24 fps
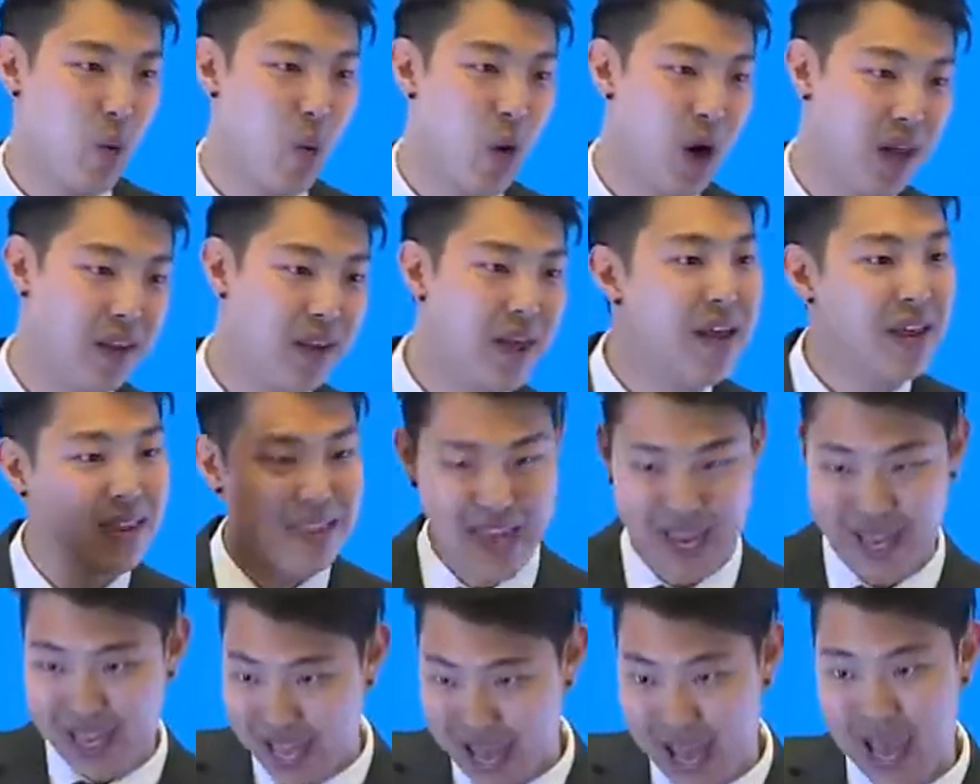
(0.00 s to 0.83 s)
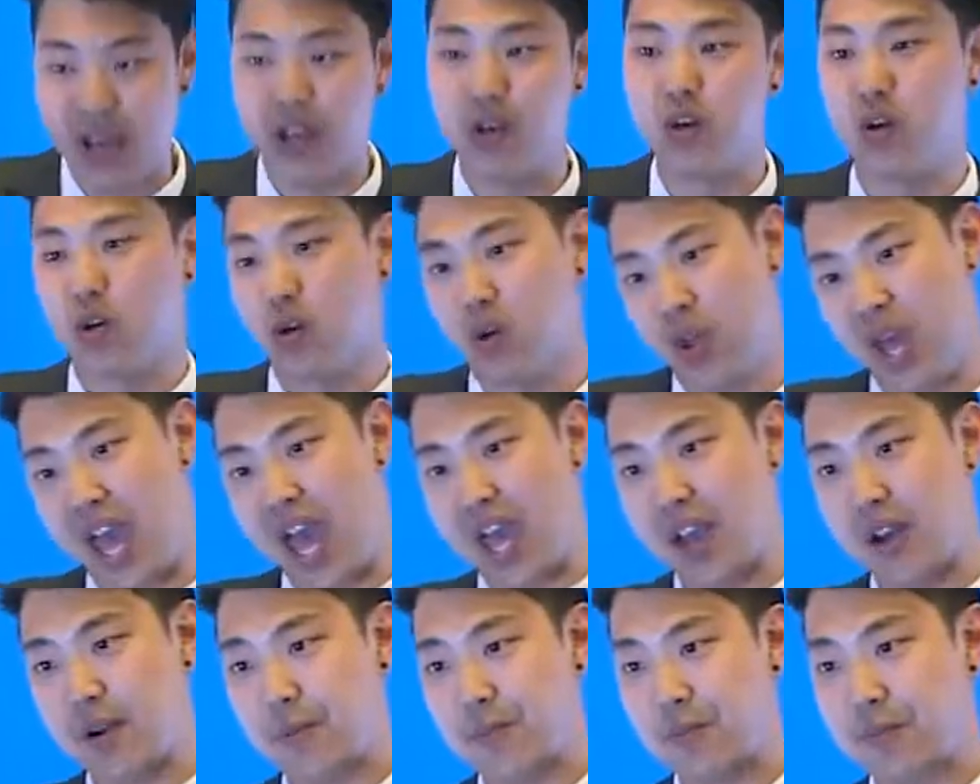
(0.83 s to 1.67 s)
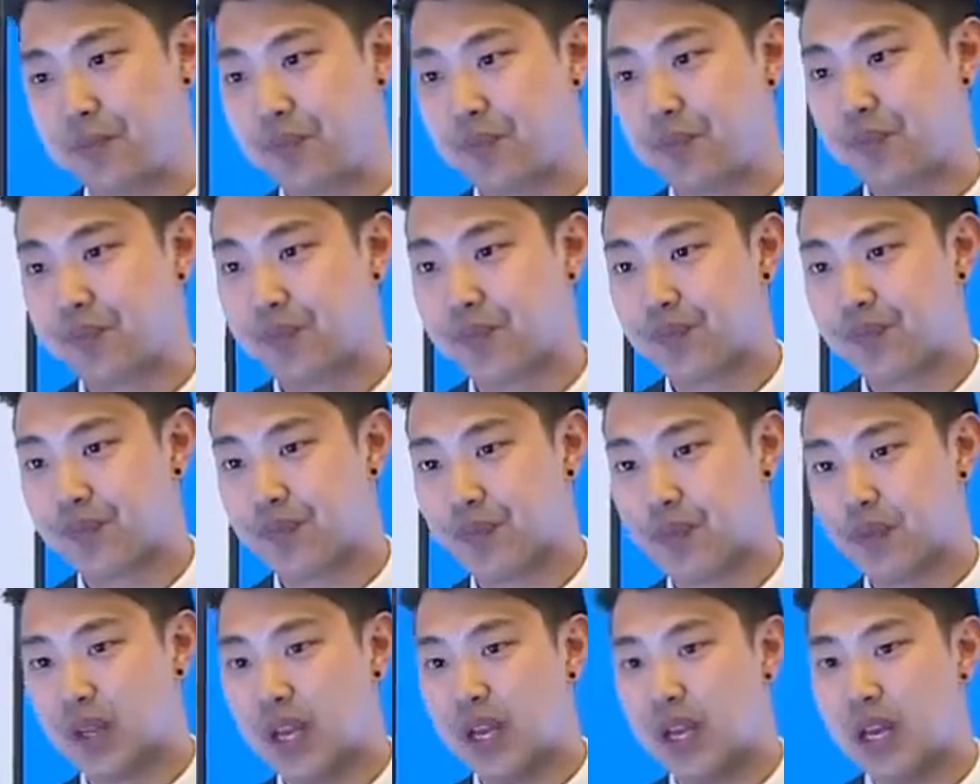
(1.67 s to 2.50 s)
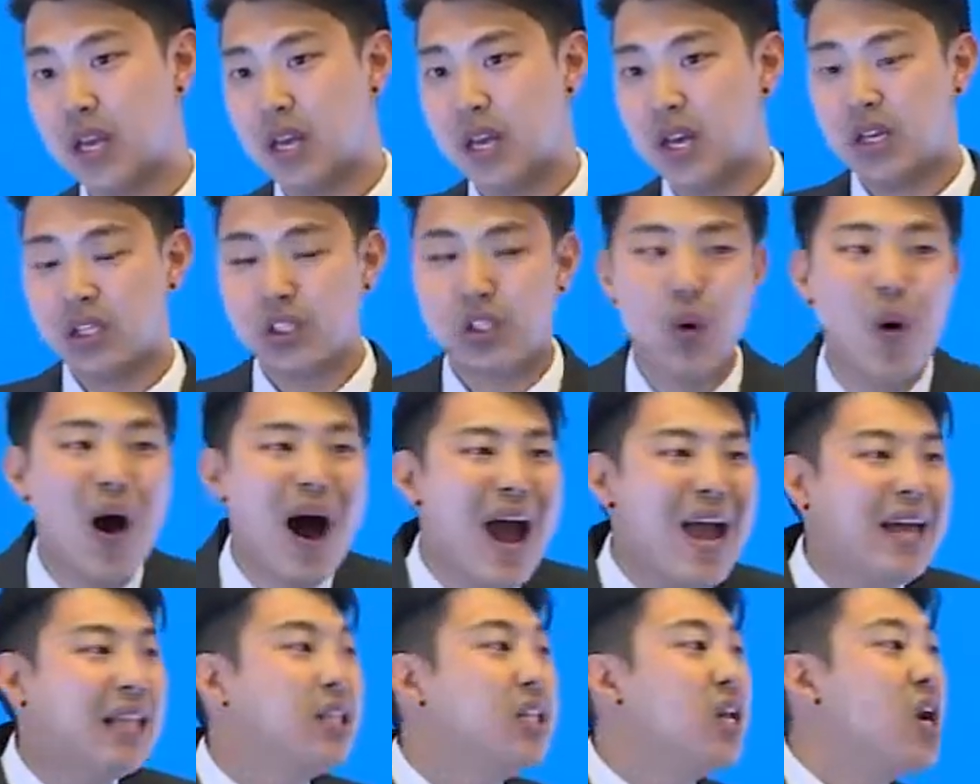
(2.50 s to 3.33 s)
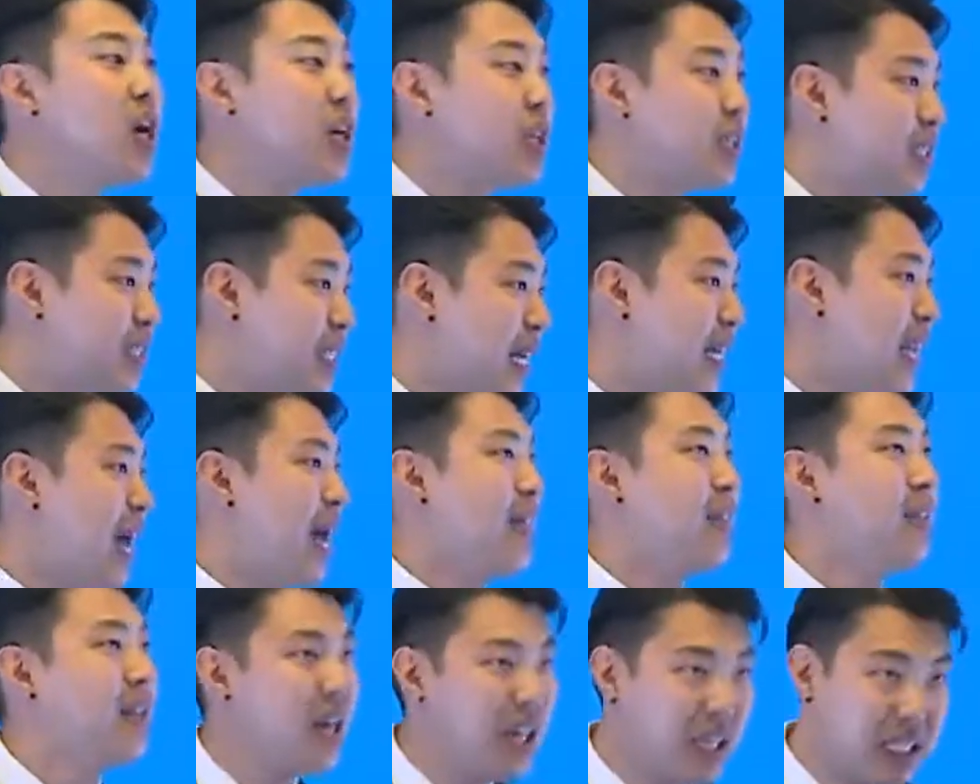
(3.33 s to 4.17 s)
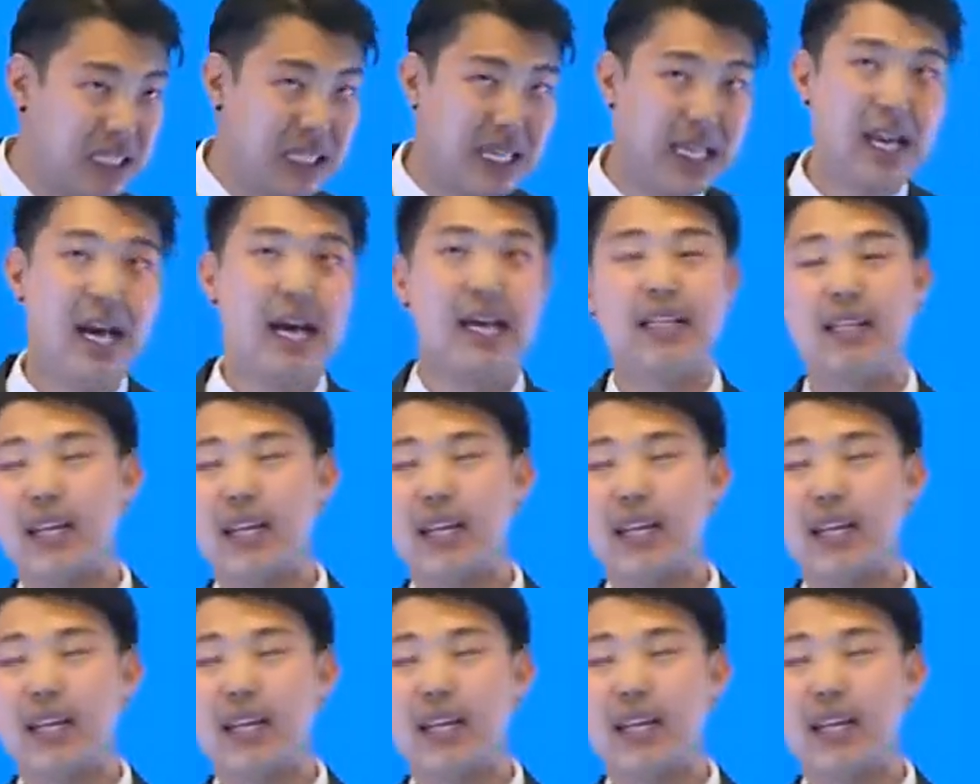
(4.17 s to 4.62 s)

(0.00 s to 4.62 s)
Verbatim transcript: one that can do that. So I looked and I looked and I